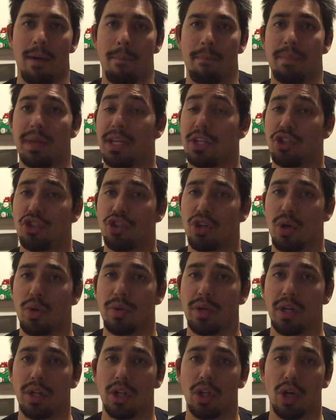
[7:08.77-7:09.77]
being shown
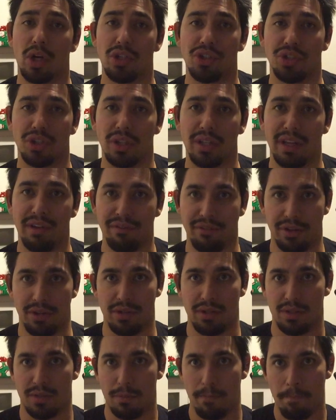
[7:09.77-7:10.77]
in larger
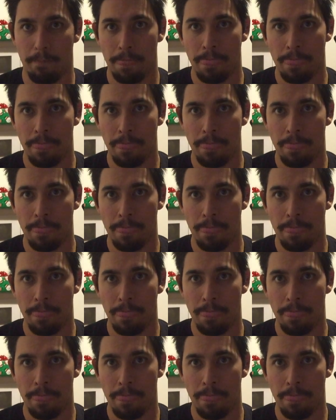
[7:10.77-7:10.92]
lifters.